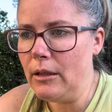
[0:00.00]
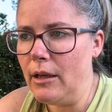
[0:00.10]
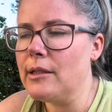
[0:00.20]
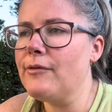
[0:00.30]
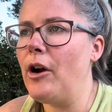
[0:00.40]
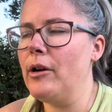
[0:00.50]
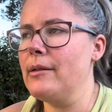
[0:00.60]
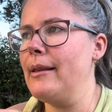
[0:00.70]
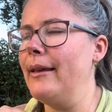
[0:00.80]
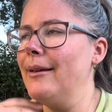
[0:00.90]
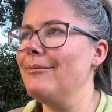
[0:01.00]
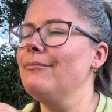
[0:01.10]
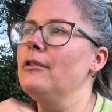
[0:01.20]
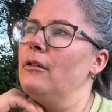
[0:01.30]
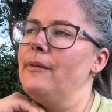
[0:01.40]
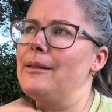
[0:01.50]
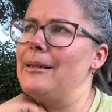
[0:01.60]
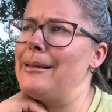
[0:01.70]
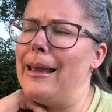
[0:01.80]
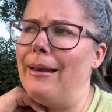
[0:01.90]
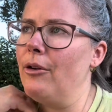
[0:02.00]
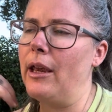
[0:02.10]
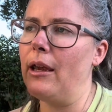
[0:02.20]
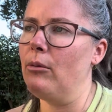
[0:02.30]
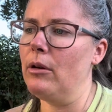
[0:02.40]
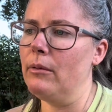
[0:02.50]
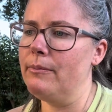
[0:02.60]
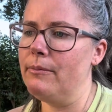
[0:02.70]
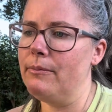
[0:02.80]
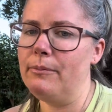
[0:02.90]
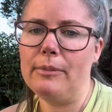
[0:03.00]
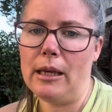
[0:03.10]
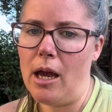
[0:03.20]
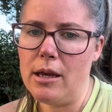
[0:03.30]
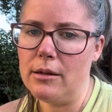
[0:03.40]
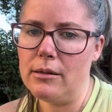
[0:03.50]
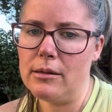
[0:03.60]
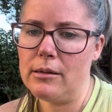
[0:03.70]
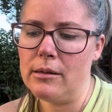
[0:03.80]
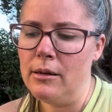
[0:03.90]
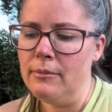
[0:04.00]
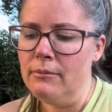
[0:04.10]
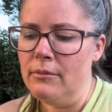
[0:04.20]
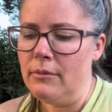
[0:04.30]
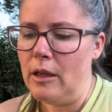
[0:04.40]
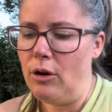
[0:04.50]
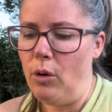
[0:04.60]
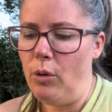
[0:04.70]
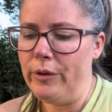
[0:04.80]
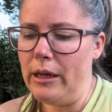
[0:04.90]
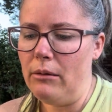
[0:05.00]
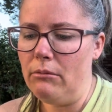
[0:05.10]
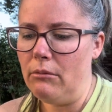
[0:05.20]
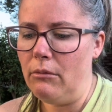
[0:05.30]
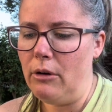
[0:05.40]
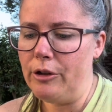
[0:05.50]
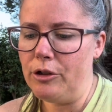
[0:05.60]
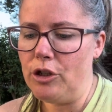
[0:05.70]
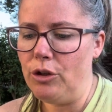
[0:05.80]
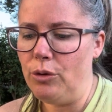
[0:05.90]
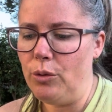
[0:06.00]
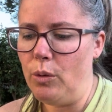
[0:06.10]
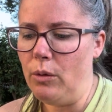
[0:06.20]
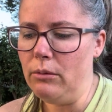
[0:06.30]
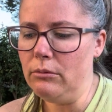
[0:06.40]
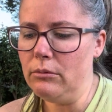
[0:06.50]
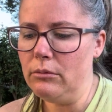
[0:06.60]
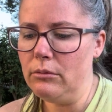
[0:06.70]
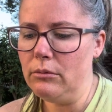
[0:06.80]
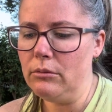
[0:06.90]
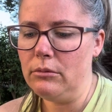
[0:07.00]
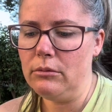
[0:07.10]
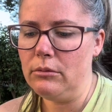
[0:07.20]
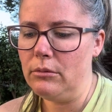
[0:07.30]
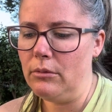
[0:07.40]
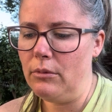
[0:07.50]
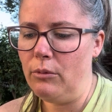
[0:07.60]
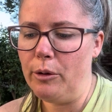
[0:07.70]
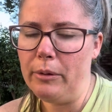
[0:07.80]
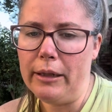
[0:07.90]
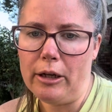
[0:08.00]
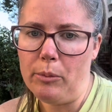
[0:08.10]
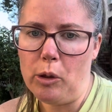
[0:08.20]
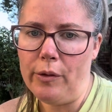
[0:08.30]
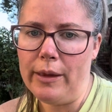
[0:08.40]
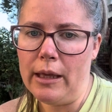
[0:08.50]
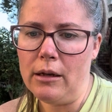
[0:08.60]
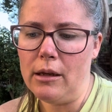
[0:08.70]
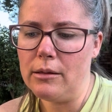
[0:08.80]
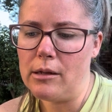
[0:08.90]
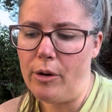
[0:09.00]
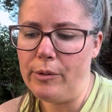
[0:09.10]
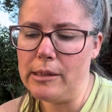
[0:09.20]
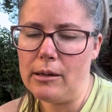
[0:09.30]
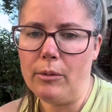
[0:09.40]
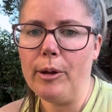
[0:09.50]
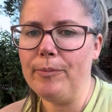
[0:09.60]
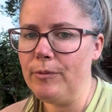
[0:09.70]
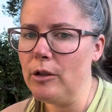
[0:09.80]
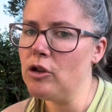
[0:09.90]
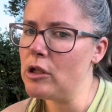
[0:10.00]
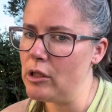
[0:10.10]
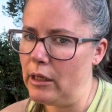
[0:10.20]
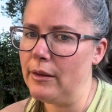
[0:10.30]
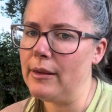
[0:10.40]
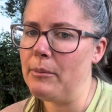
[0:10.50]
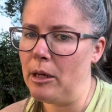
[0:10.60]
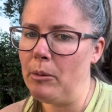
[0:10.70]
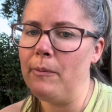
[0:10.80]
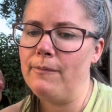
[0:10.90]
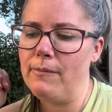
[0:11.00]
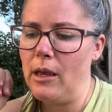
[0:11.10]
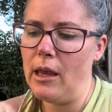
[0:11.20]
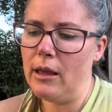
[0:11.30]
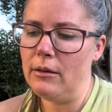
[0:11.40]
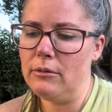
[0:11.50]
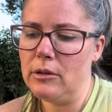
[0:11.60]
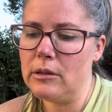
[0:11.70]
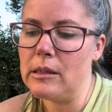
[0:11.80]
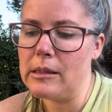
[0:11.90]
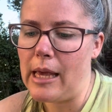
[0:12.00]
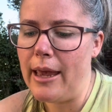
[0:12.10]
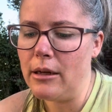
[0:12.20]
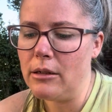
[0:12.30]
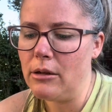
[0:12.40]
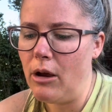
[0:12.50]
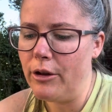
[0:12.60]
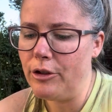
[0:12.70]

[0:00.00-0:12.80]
as far as, like, you don't have to say, okay, well, because, only 1 or 2 were applicable, then it's not reasonable. You just look at the minimum and decide on